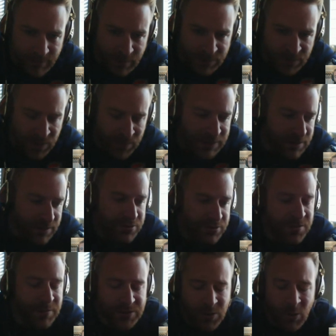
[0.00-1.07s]
There's too
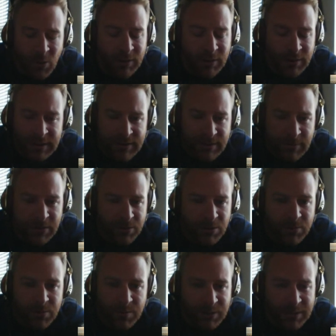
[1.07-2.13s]
much quality. No matter who
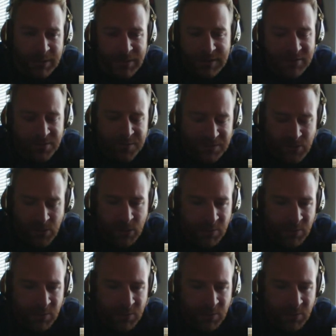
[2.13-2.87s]
we bring in, there's too much quality.